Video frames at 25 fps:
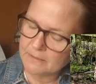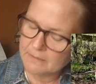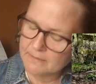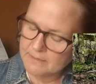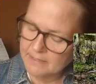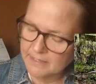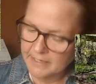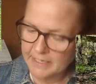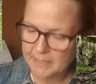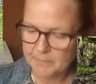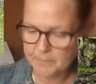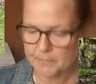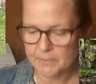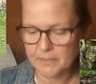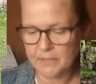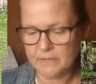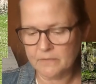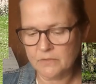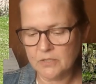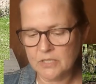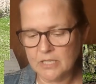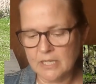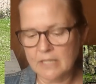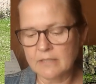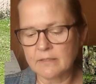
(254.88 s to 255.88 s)
type
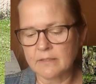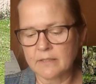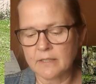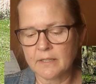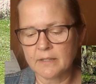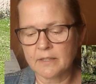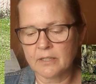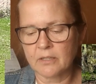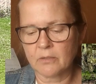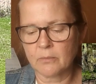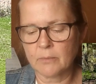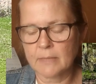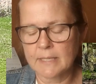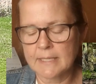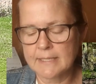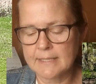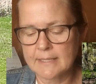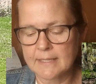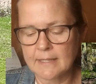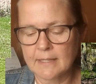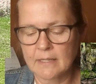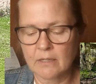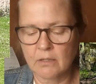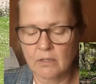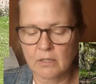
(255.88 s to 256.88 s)
of Shetland that they're
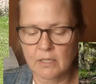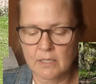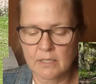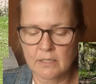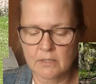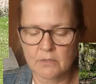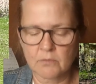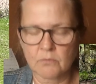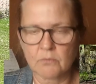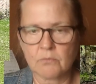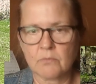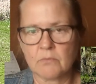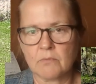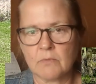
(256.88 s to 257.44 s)
raising there is,